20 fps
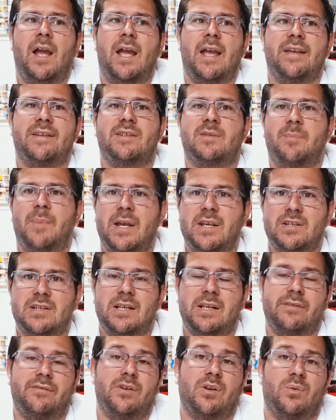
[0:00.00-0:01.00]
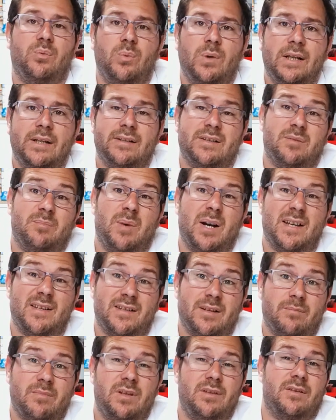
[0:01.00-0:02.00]
especially if you're willing to buy
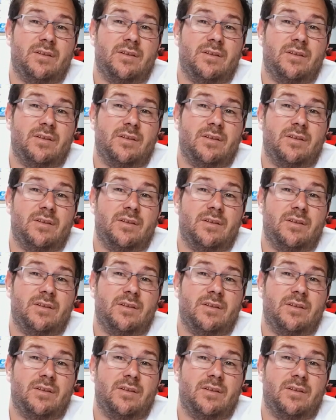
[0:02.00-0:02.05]
something